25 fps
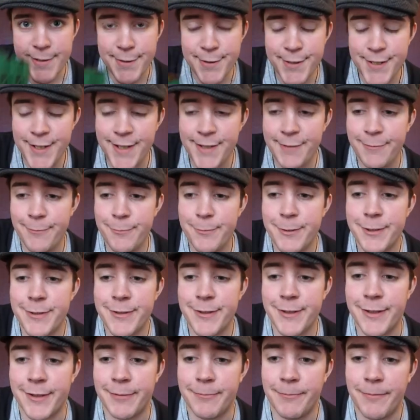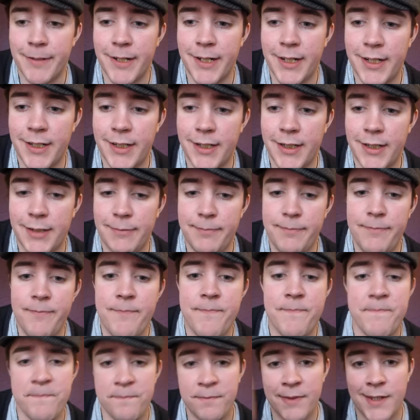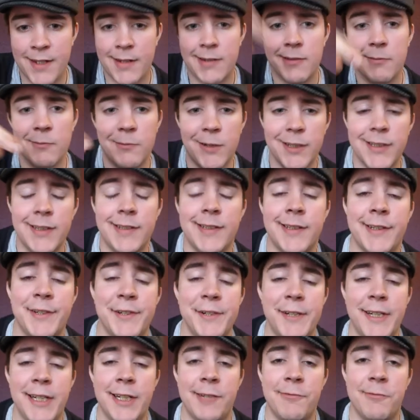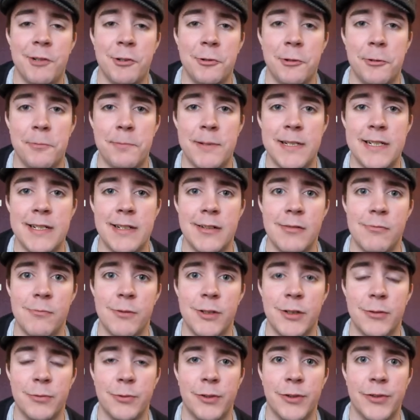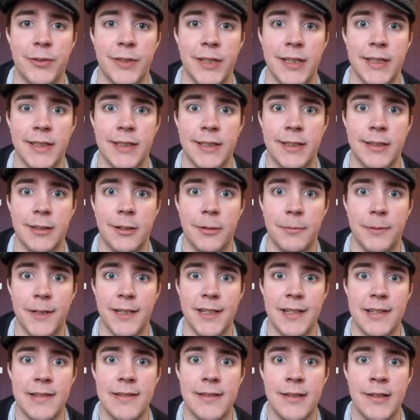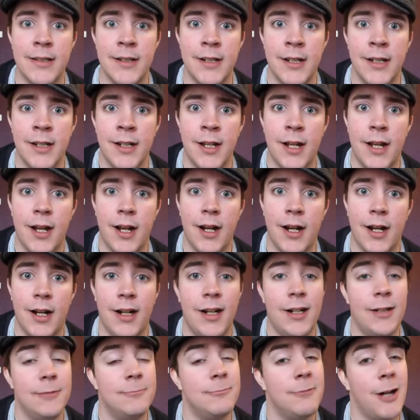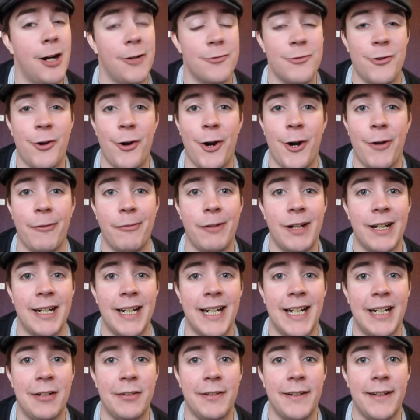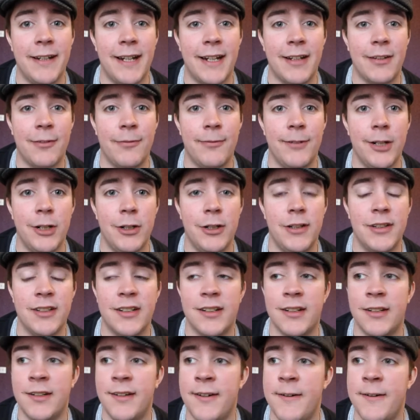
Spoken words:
Cheers for watching. Why don't you leave your opinion on World War Z in the comments? I'll try and read it out in the next vlog.